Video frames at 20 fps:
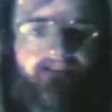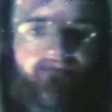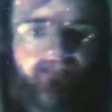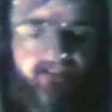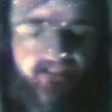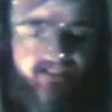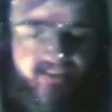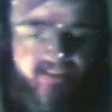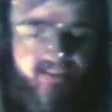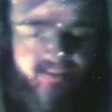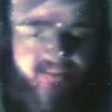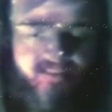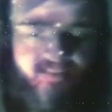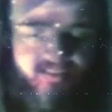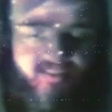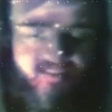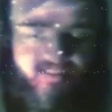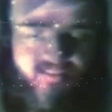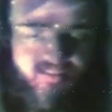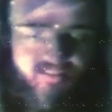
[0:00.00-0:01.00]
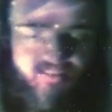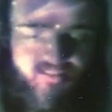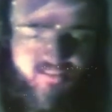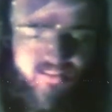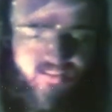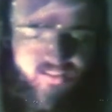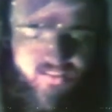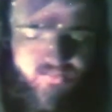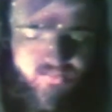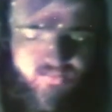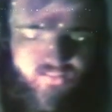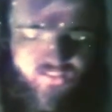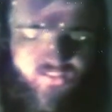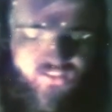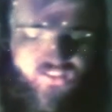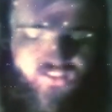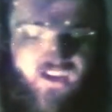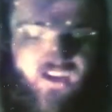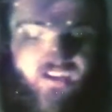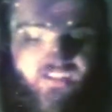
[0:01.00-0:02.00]
How wonderful it is
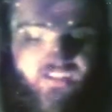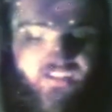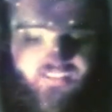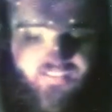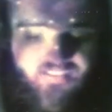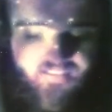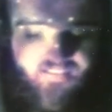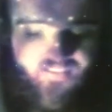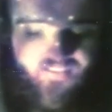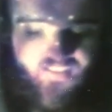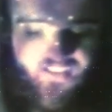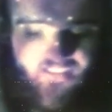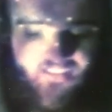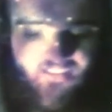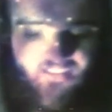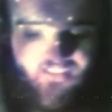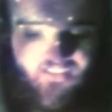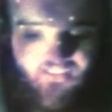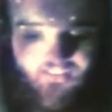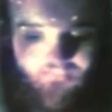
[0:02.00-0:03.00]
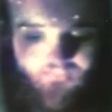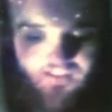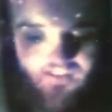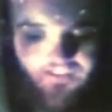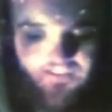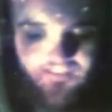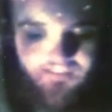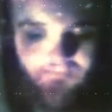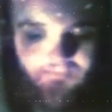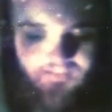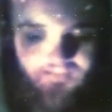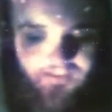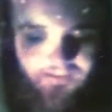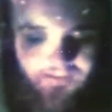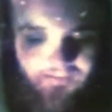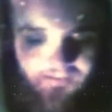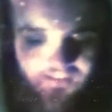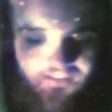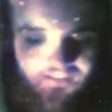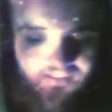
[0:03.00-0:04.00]
to shine just
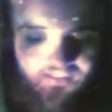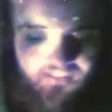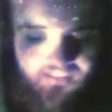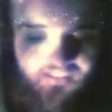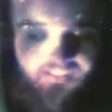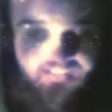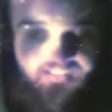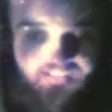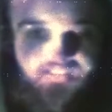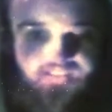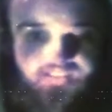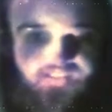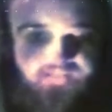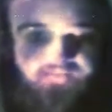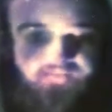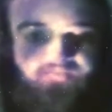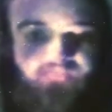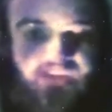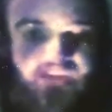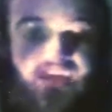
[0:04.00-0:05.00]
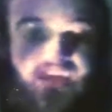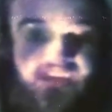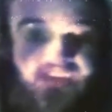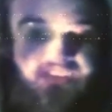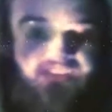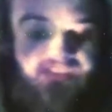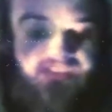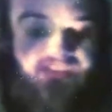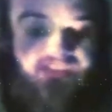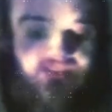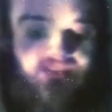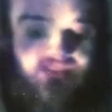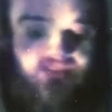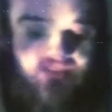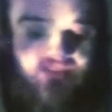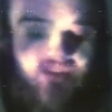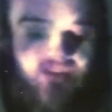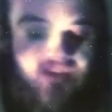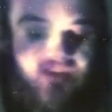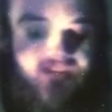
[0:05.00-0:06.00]
by simply
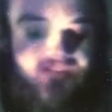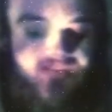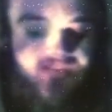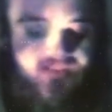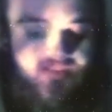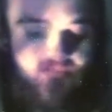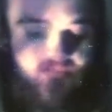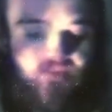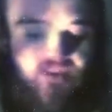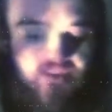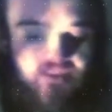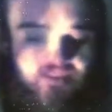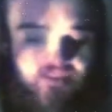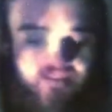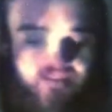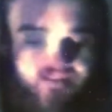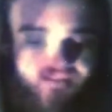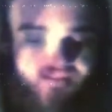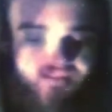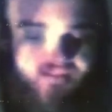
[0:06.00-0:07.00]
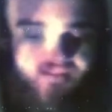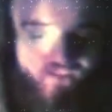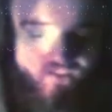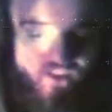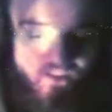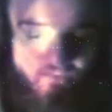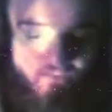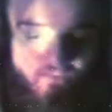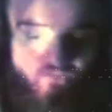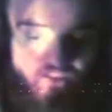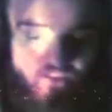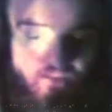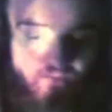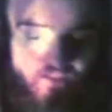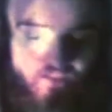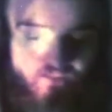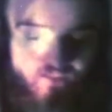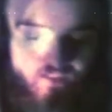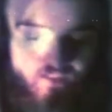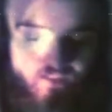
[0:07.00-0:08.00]
being. It used to be that
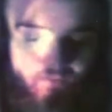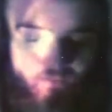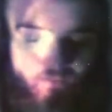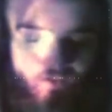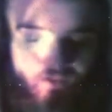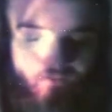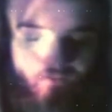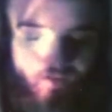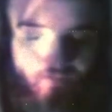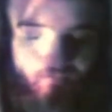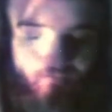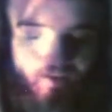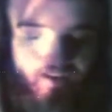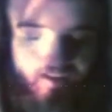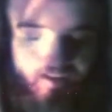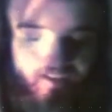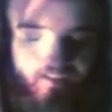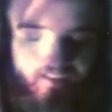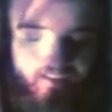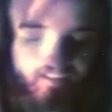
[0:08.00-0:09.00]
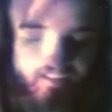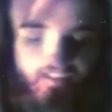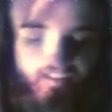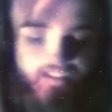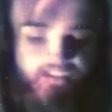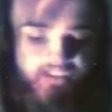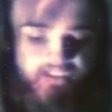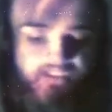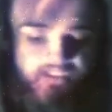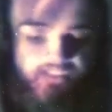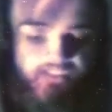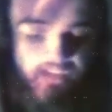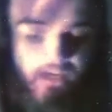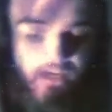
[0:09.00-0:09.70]
just breathing took up all of our might.